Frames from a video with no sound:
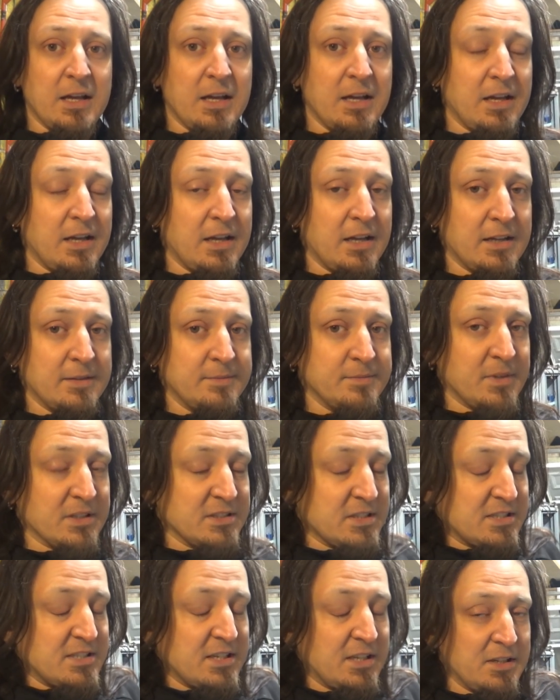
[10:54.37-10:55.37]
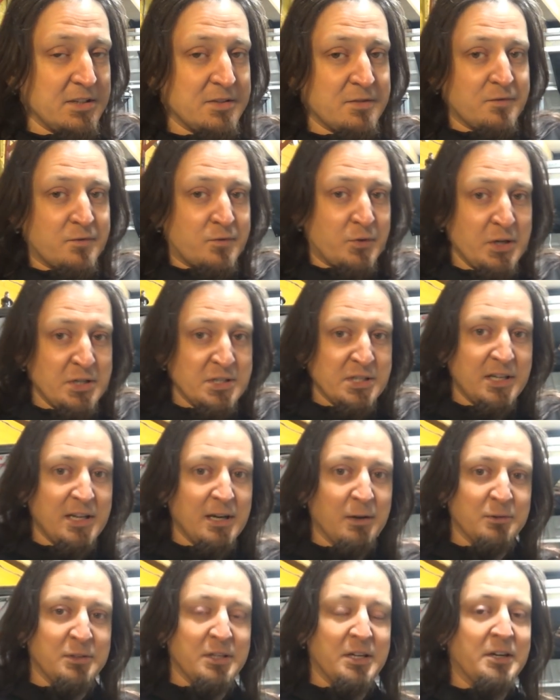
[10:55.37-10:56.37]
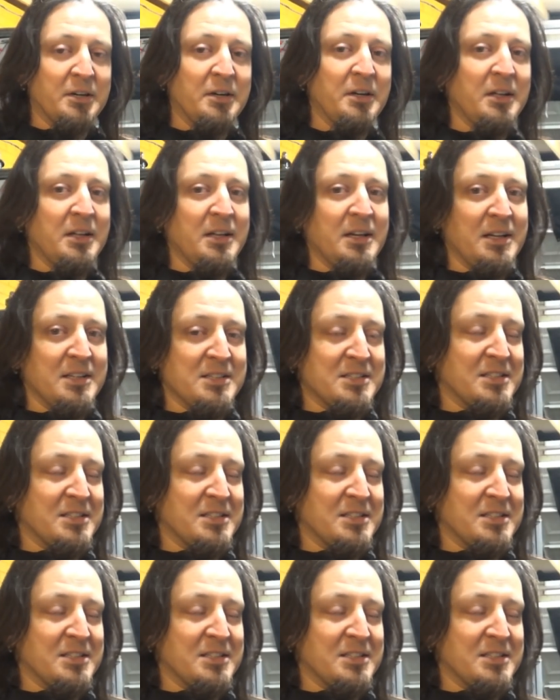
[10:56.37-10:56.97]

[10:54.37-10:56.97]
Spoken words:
As I said, it's freezing out there,